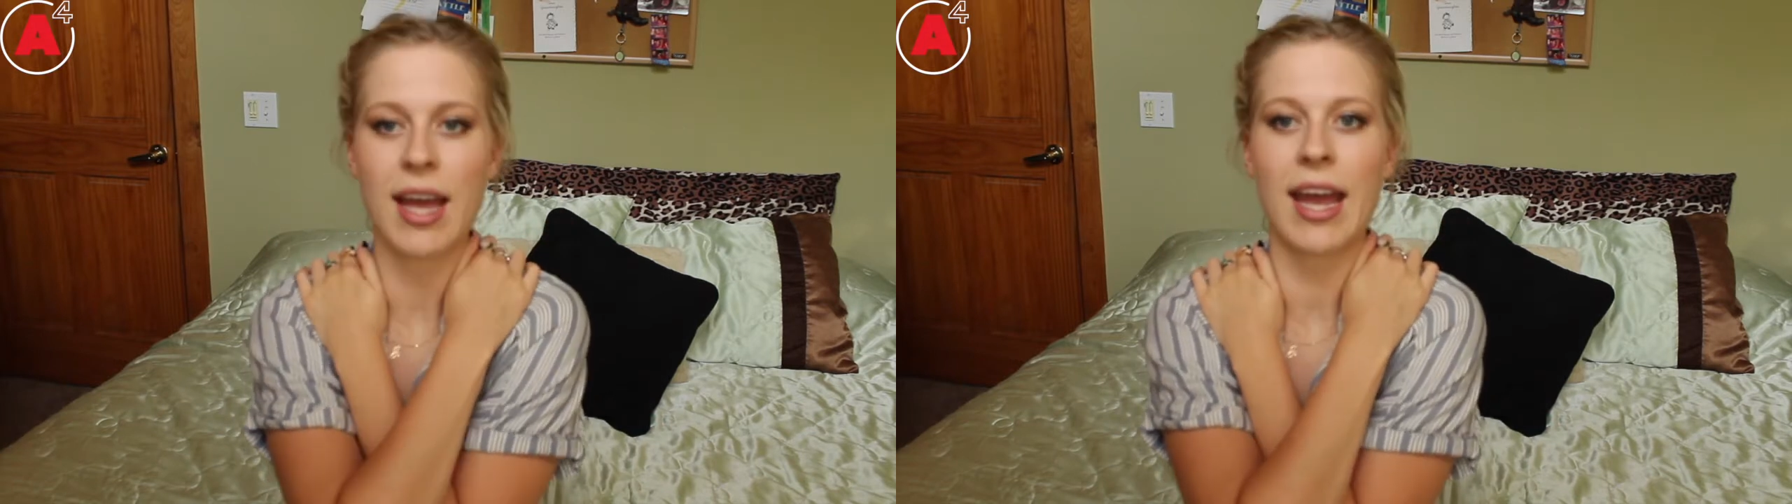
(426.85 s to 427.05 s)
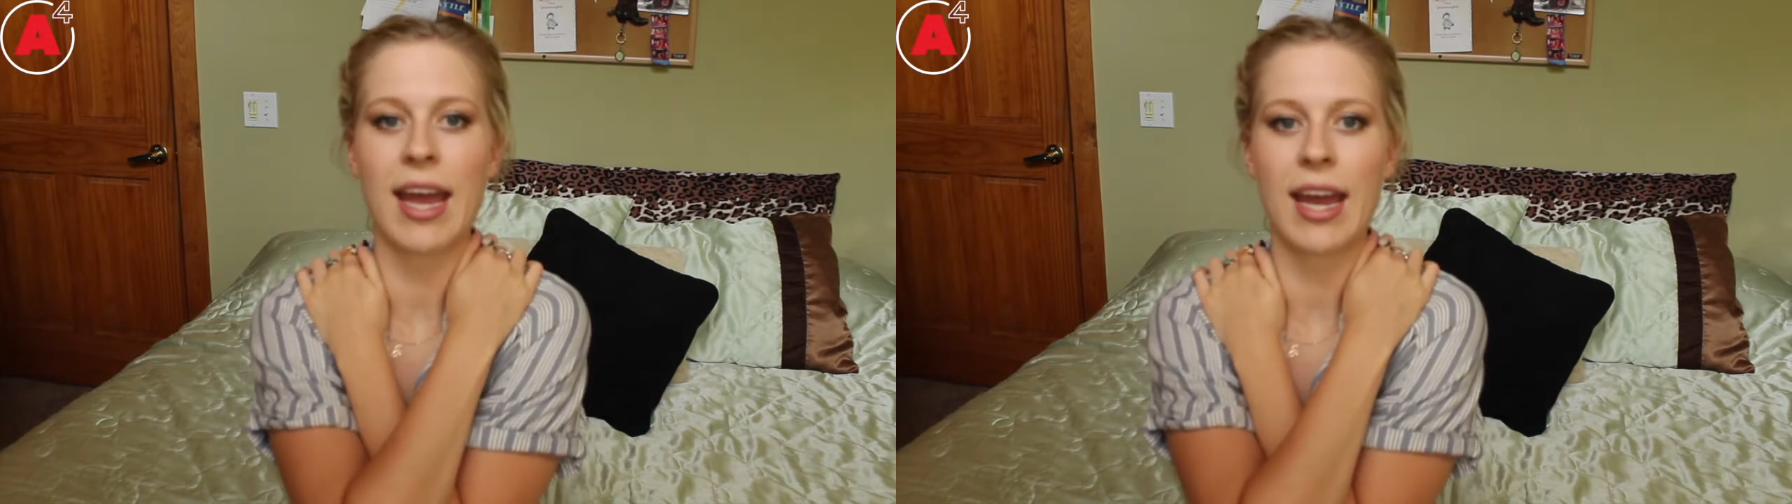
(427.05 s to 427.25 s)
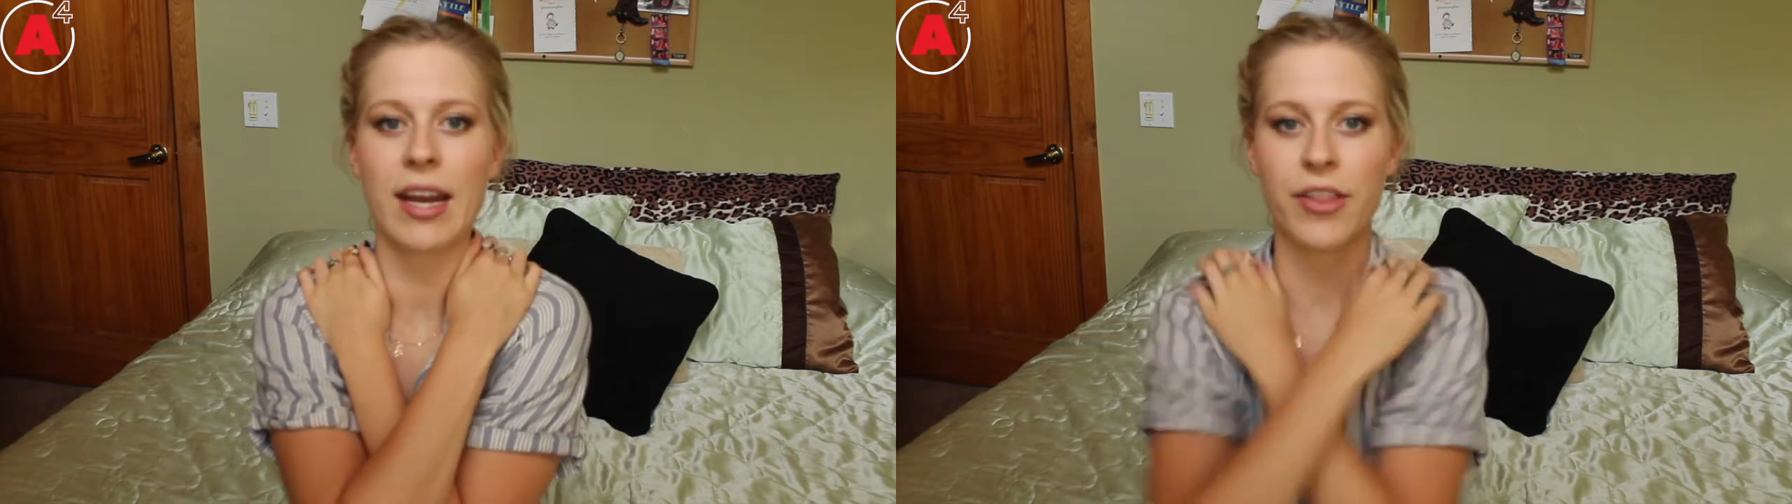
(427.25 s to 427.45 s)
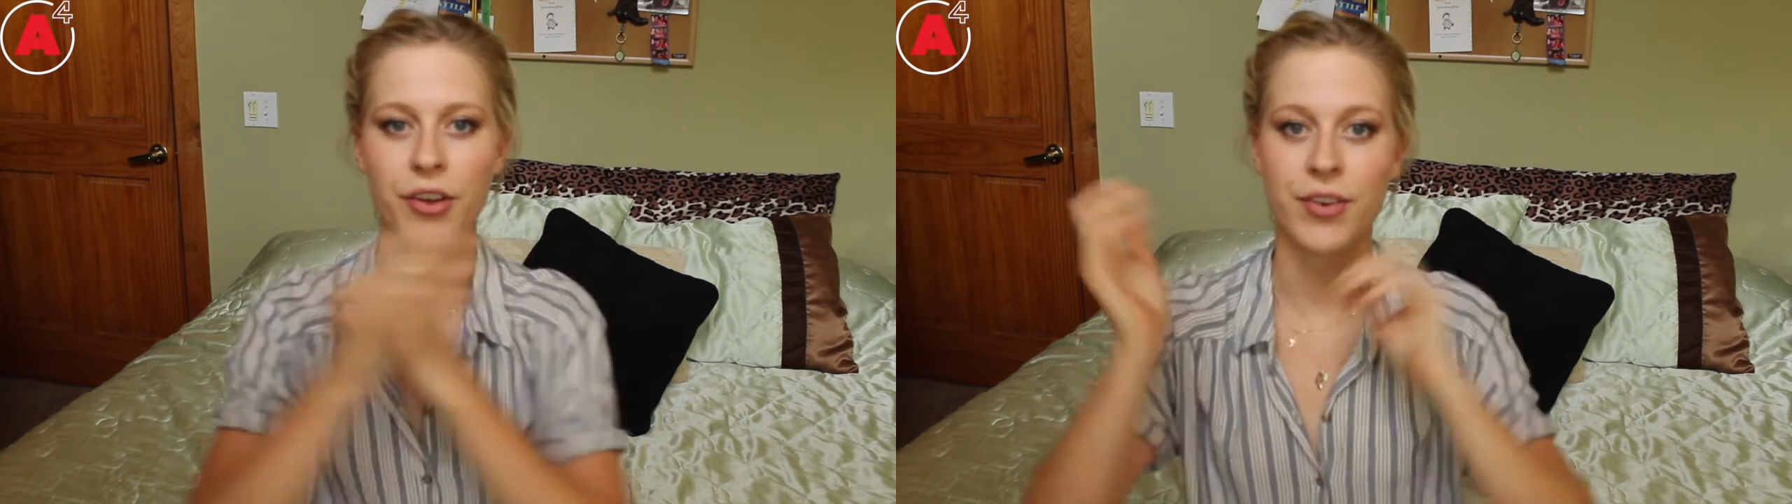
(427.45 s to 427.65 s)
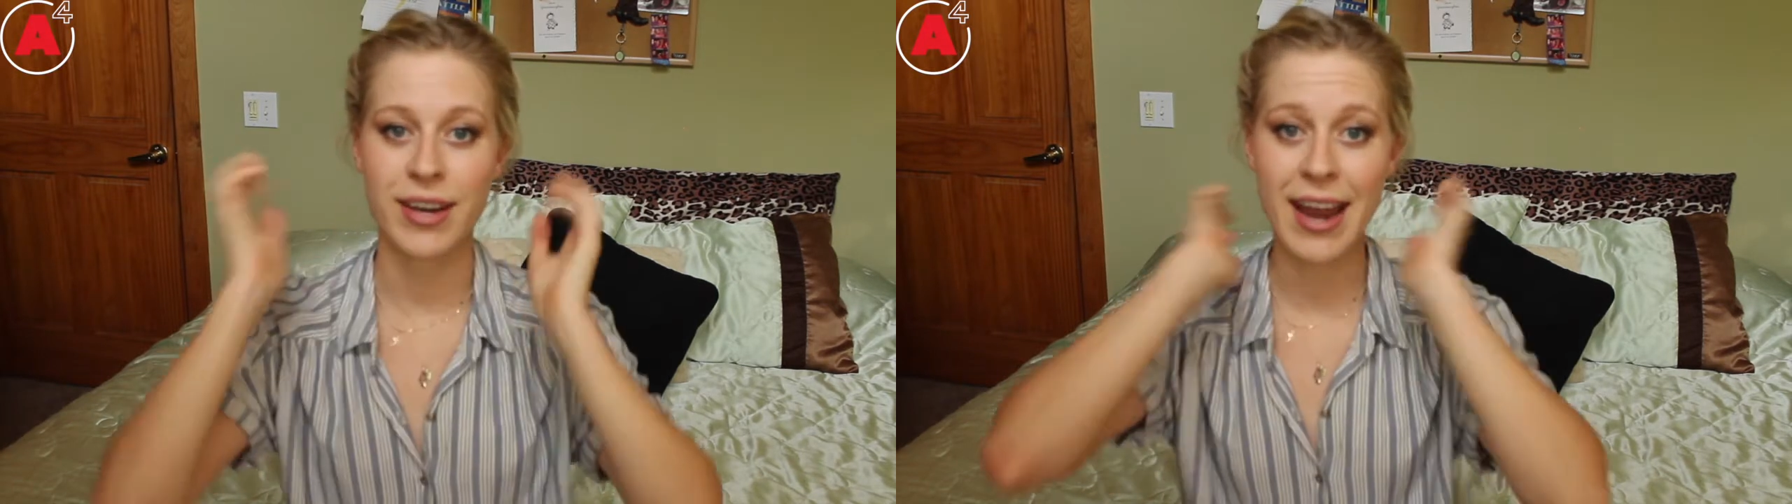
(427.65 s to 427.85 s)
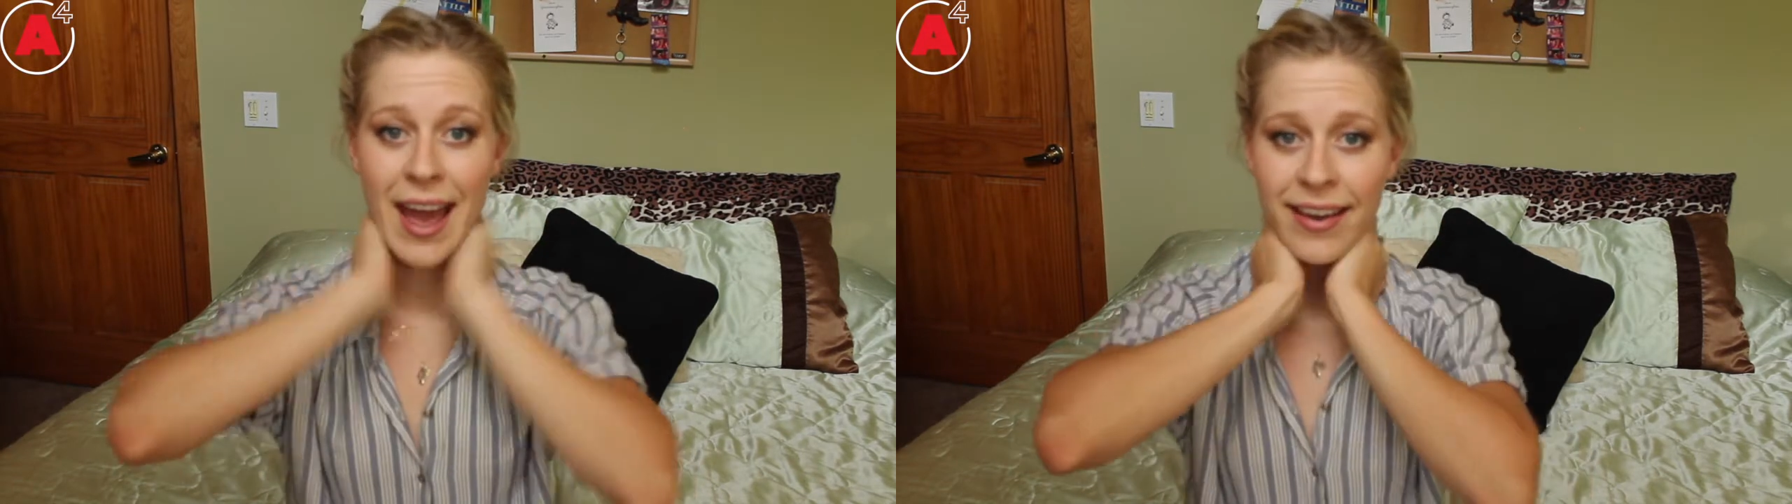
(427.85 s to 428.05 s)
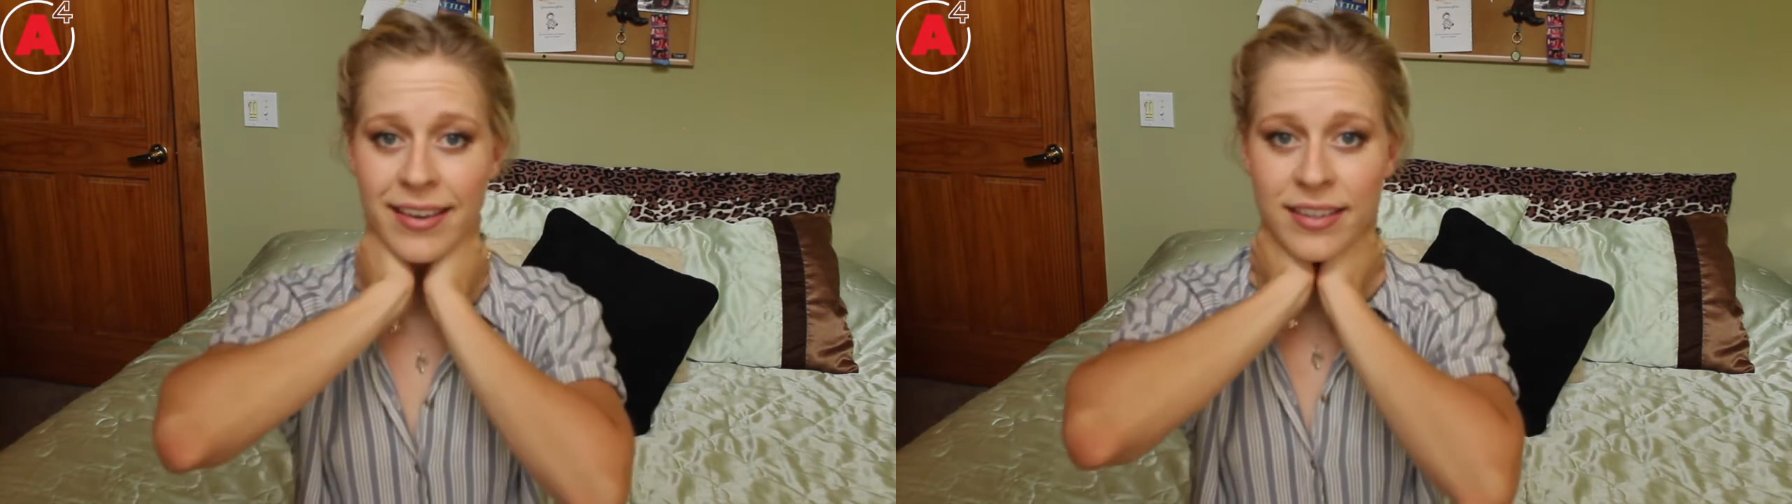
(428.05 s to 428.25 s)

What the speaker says: and their neck,